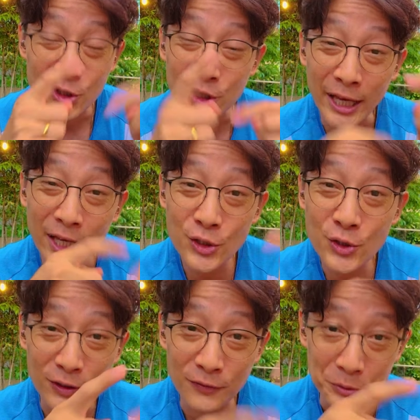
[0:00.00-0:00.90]

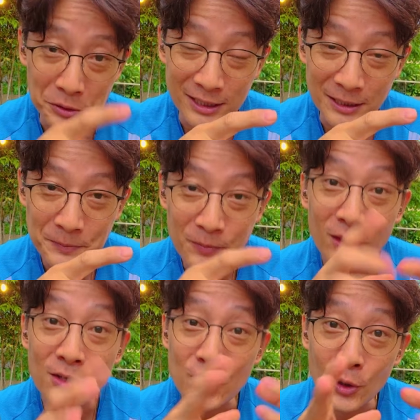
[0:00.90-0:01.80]
change the filter
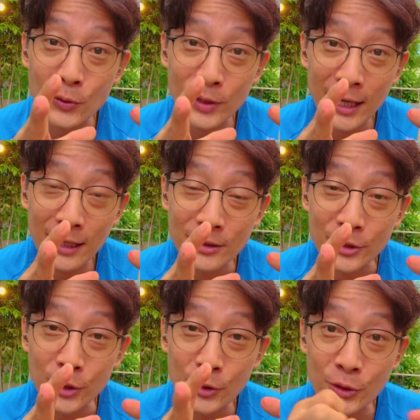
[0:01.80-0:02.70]
so that,
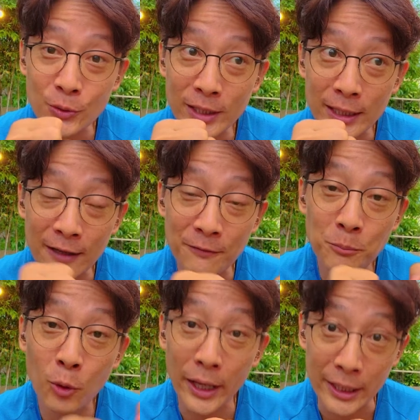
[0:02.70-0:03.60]
you know, you can
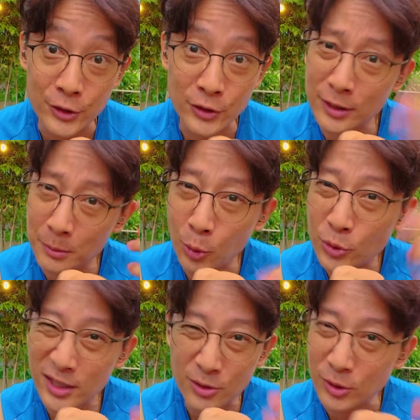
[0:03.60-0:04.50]
have more energy, the
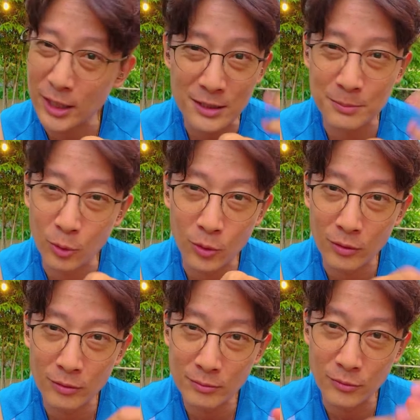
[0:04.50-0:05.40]
motor runs
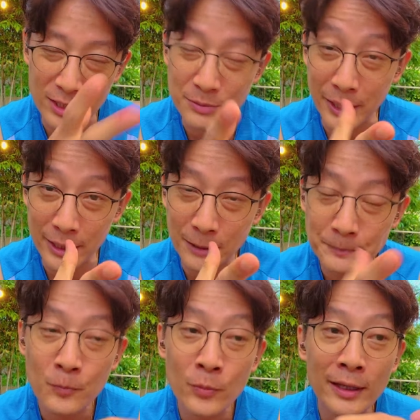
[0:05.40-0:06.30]

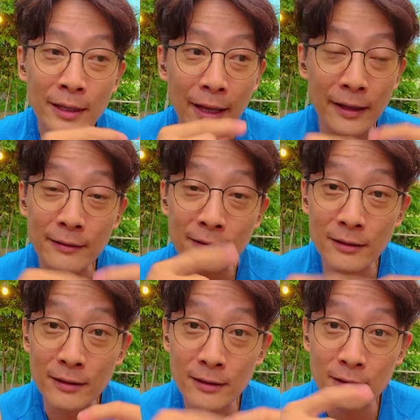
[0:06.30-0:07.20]
better,
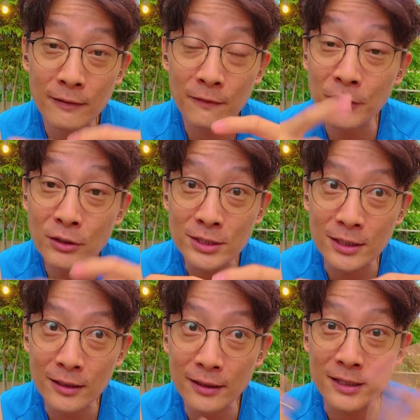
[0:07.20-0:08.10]
and the
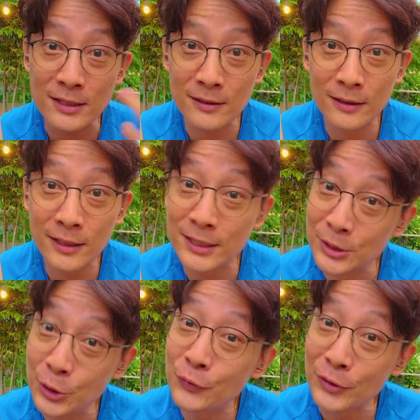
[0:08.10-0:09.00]
filter is
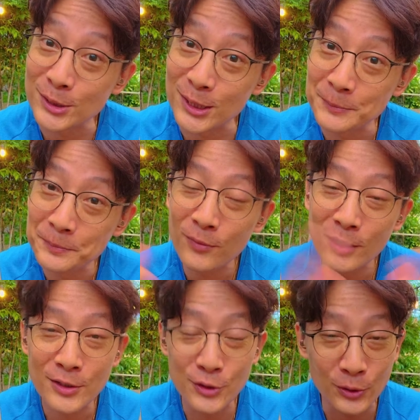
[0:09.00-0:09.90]
a new filter.
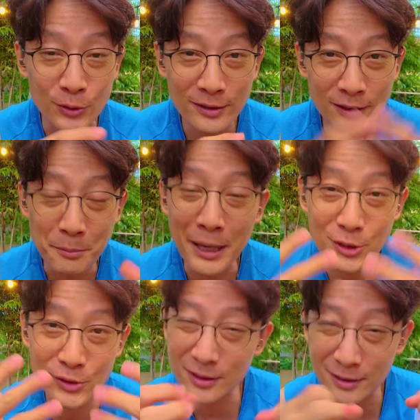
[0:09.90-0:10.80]
So
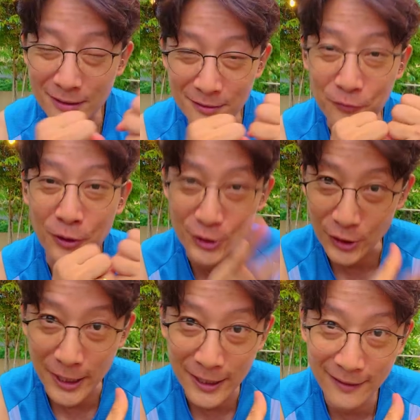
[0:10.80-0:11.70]
imagine the
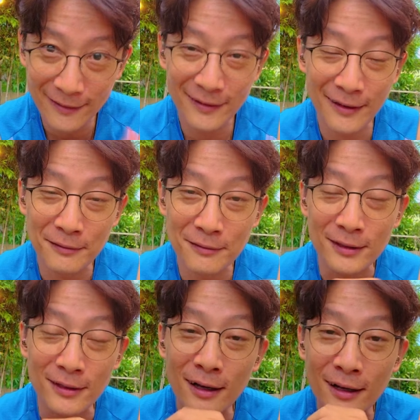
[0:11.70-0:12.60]
fresh air and
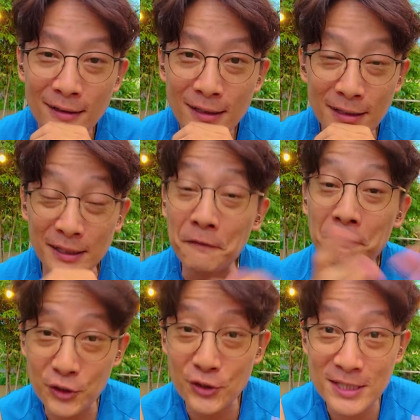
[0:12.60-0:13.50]
the
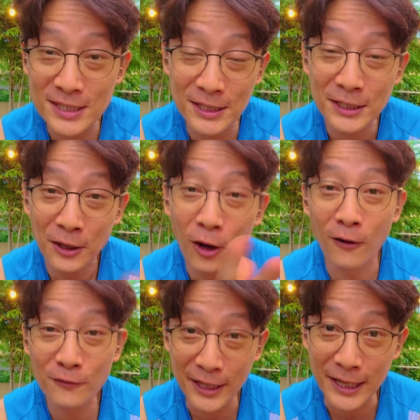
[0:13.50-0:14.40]
efficiency
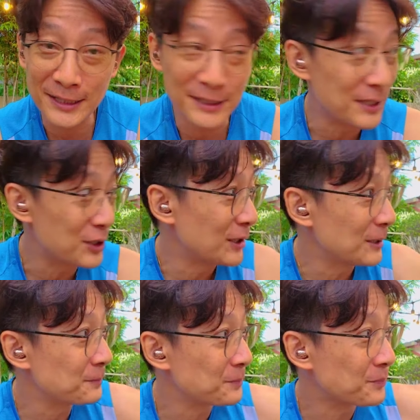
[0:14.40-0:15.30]
of the air conditioning